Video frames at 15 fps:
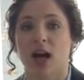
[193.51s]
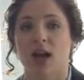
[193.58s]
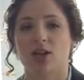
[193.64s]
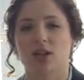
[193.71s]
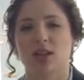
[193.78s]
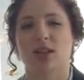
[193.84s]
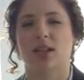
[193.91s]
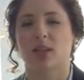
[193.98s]

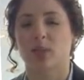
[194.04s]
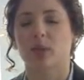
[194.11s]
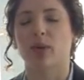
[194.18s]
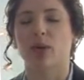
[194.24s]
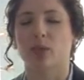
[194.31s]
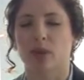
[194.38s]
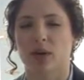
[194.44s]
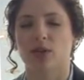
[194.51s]
just to get a
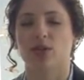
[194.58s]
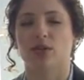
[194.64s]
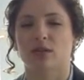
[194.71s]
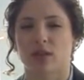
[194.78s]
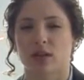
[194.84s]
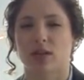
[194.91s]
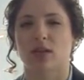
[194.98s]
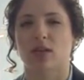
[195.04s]
bigger picture of
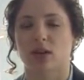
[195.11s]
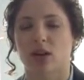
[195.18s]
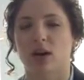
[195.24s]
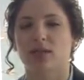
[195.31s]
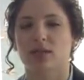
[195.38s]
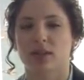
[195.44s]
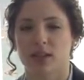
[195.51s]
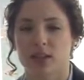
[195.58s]
the
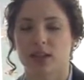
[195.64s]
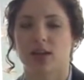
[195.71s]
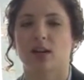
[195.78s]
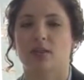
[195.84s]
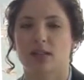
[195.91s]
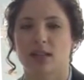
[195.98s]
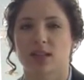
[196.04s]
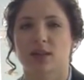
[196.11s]
conflict in and of
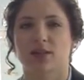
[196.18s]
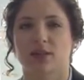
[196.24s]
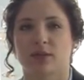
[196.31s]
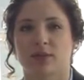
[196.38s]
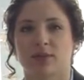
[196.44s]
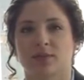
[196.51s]
itself.